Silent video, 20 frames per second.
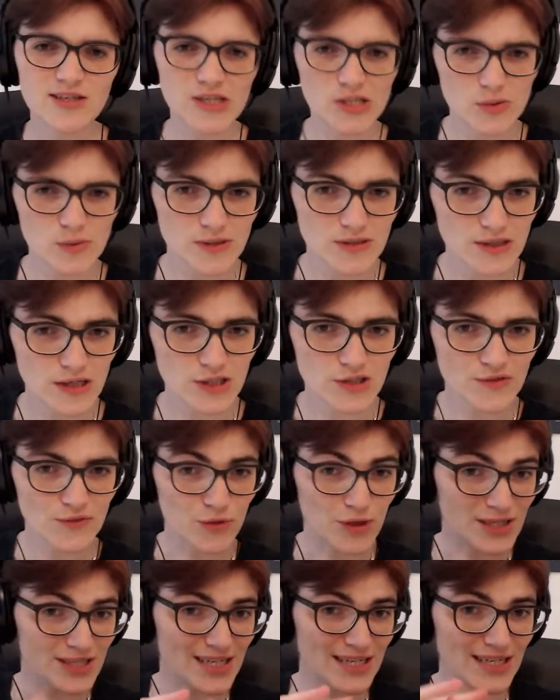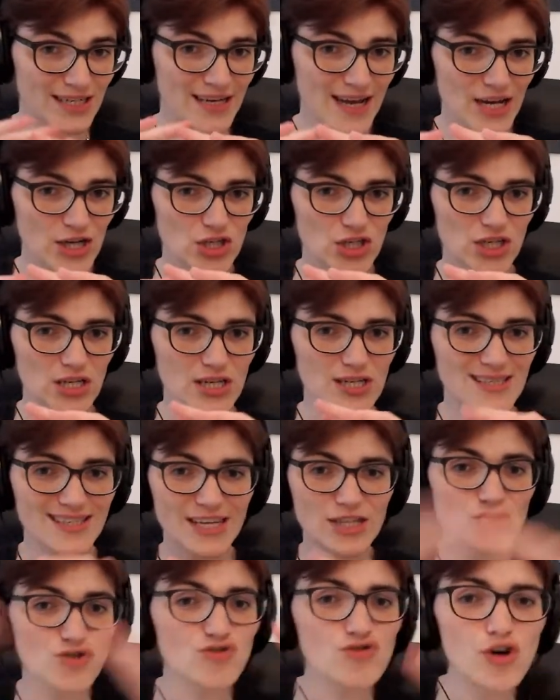us with such force that it actually
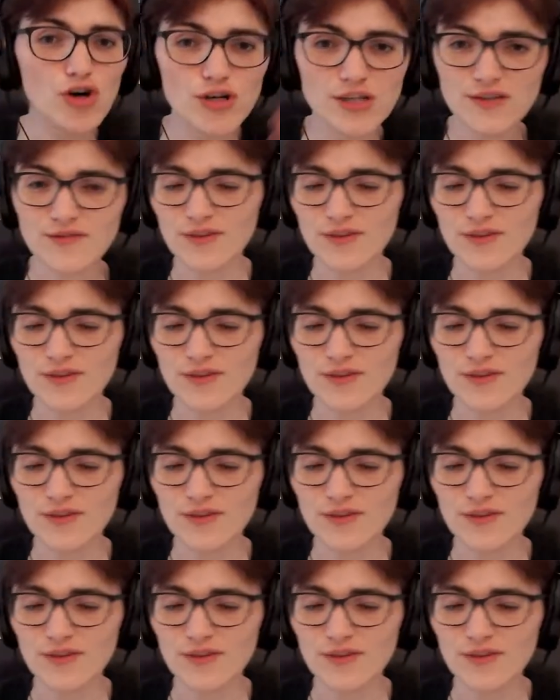sends rocks